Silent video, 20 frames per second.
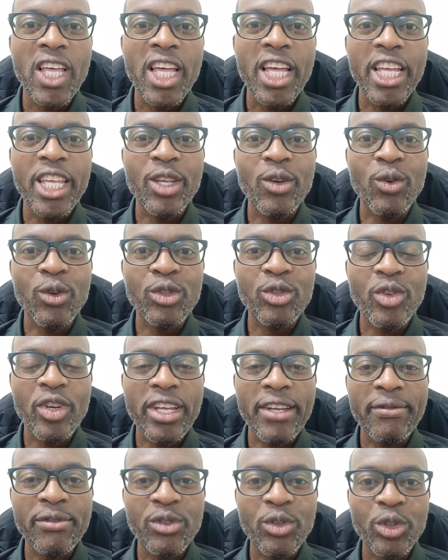You also
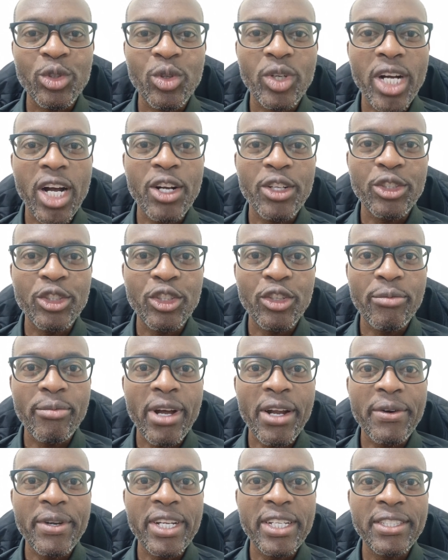have social cultural
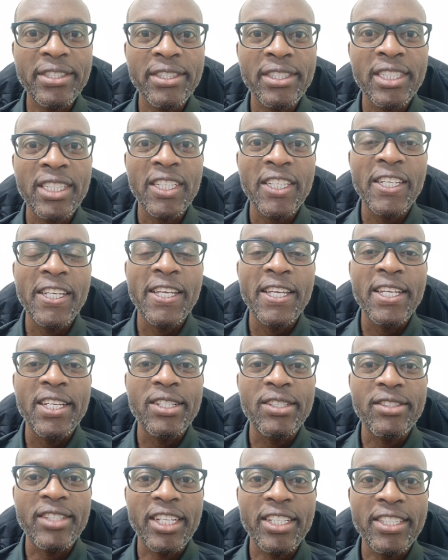barriers
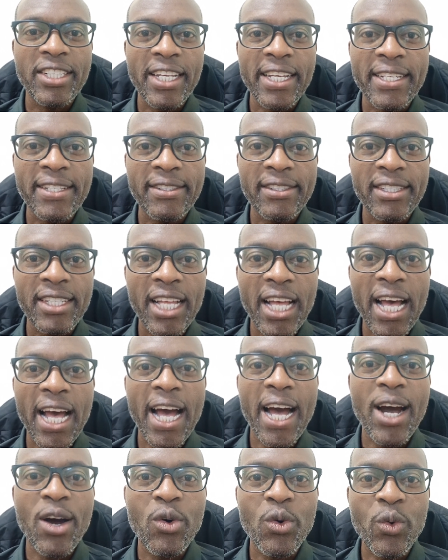such as
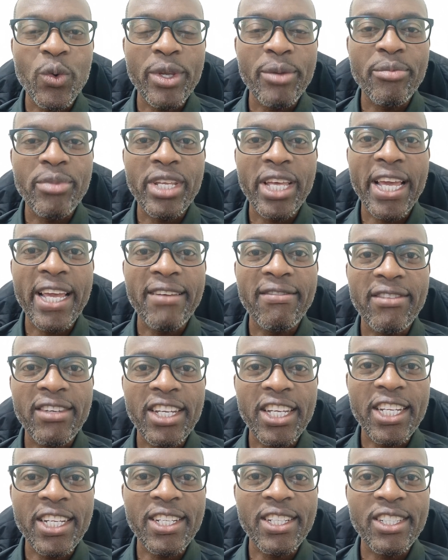how we behave
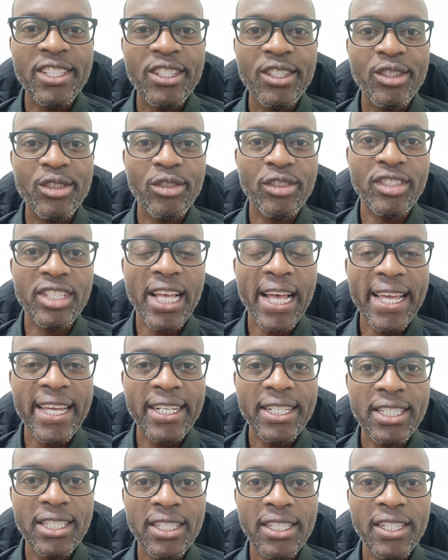in
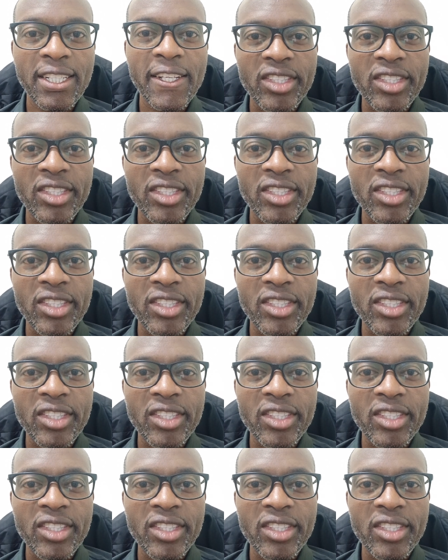society.